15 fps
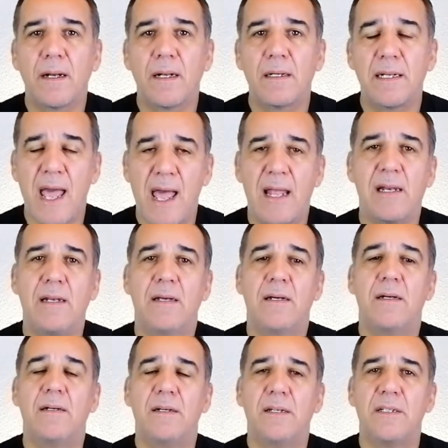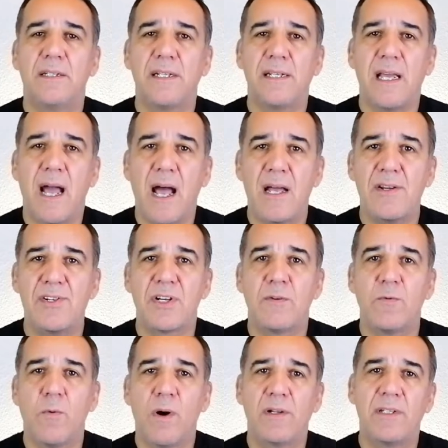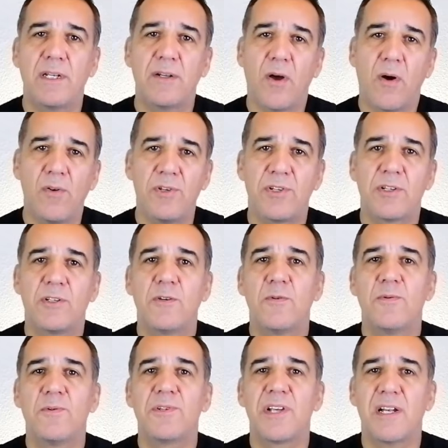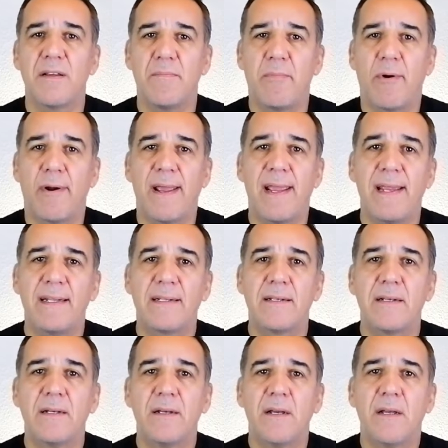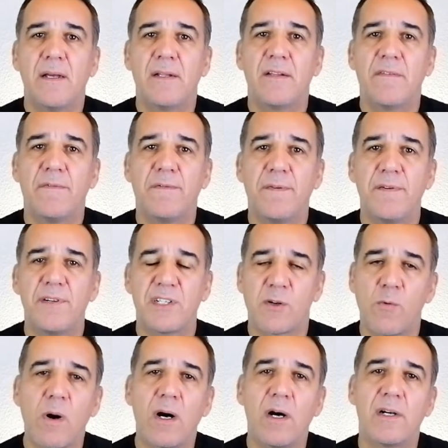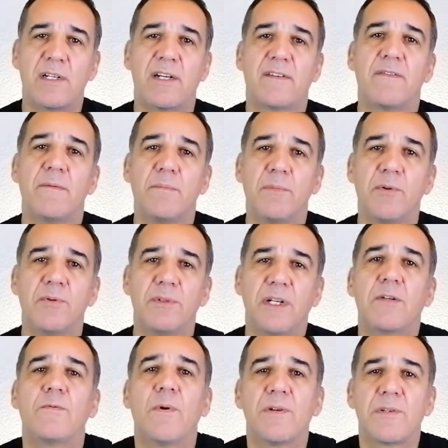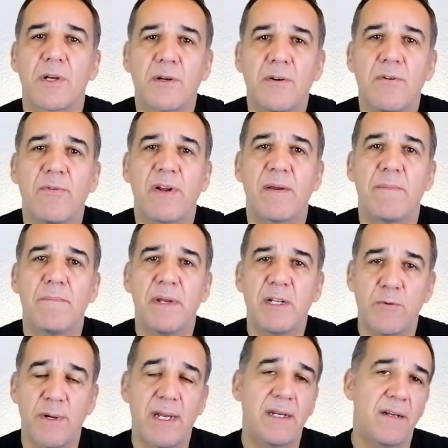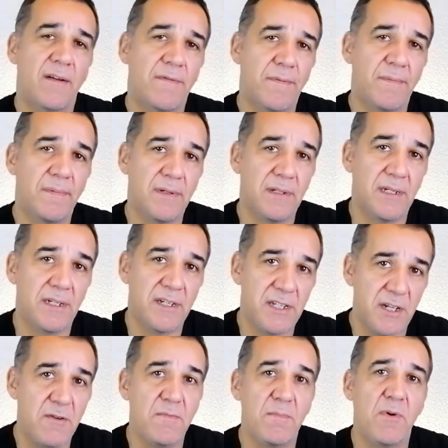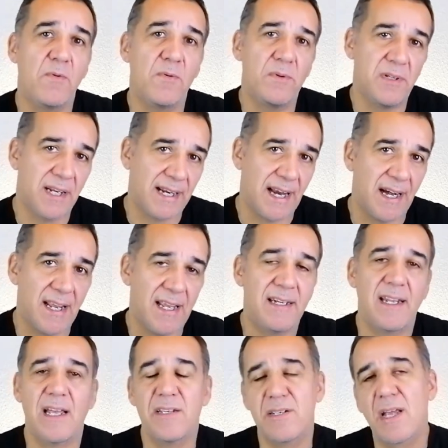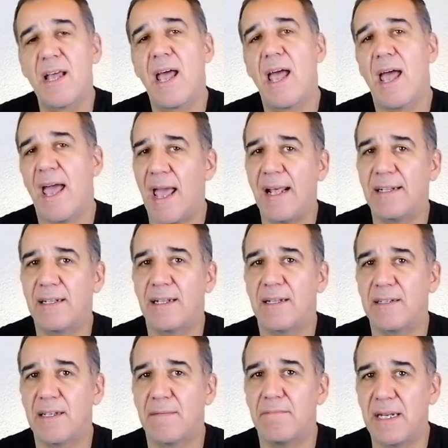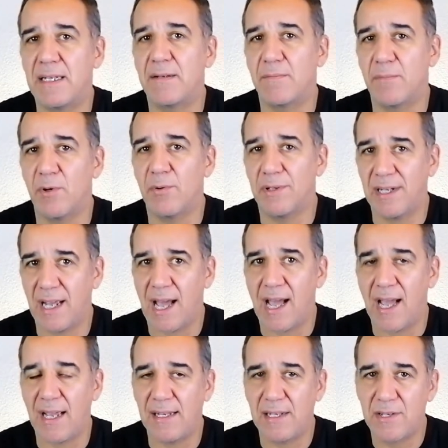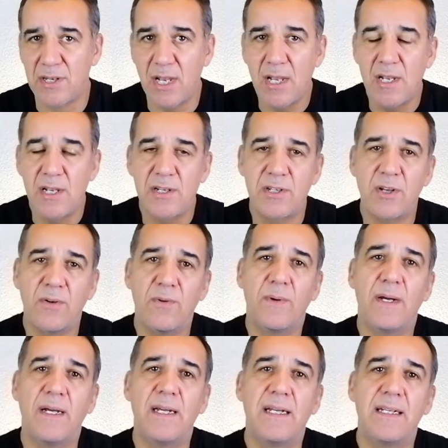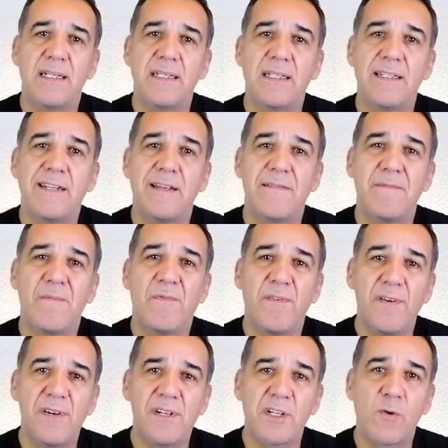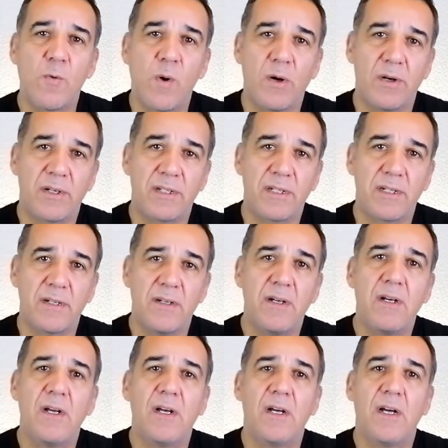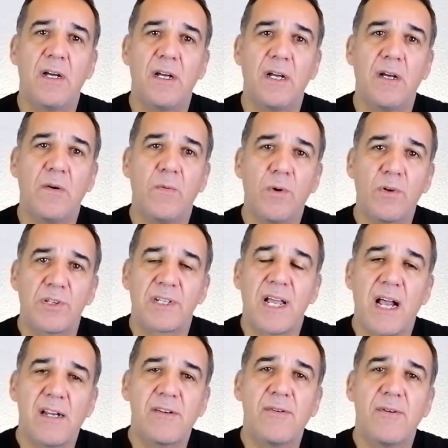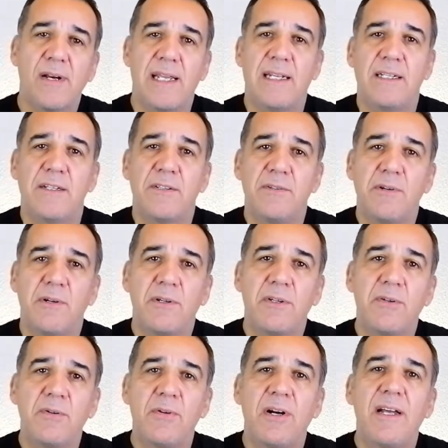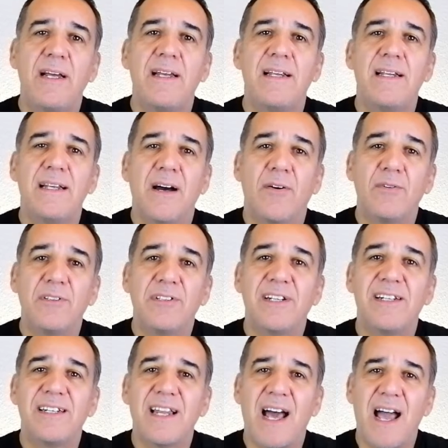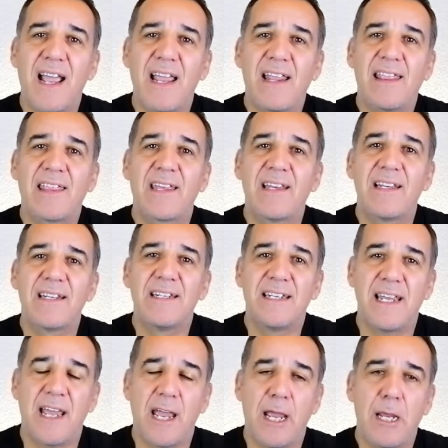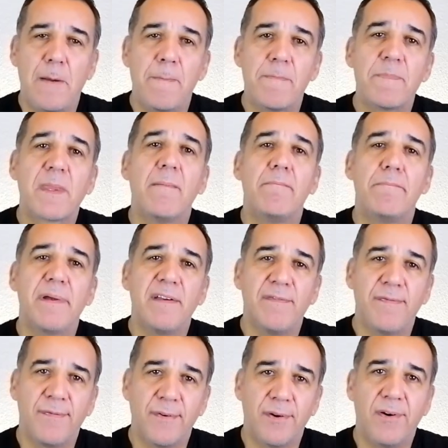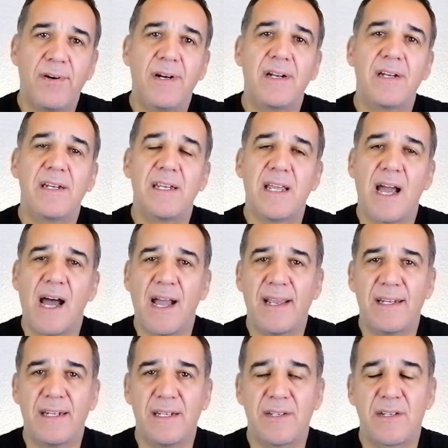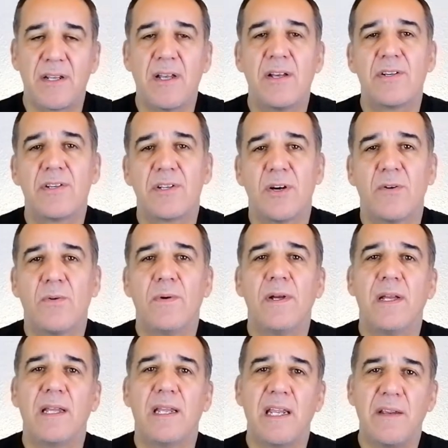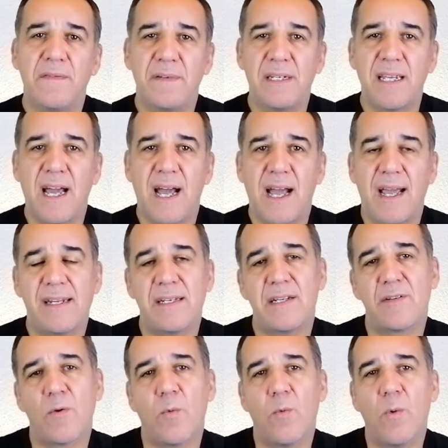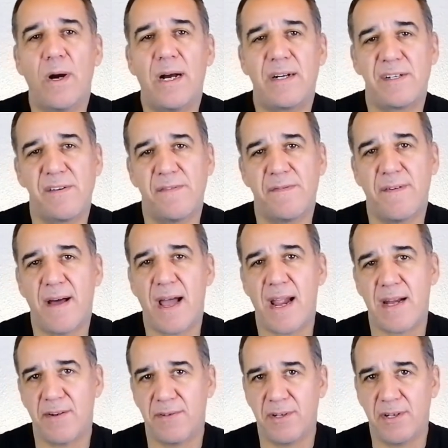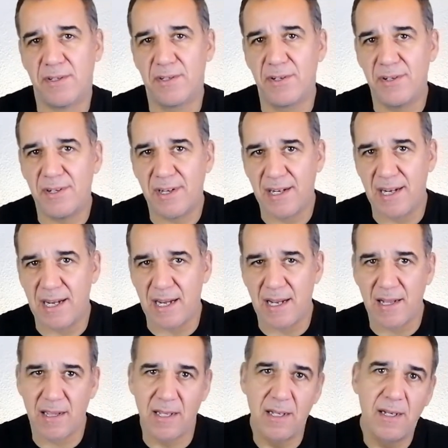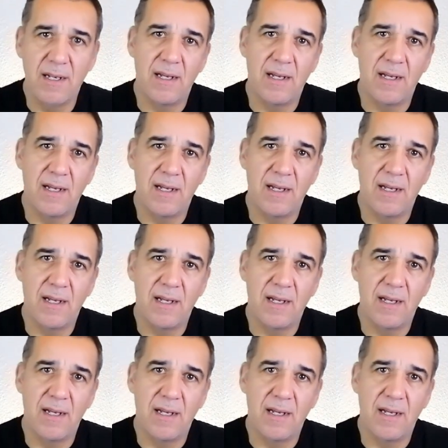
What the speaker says: the ancient wanted also to celebrate the first quarter moon that was occurring between the new moon, the calendars, and the mid-moon, the Ides. So the first quarter was calculated to occur on the 9th day before the Ides. So if the Ides were defined on the 13th,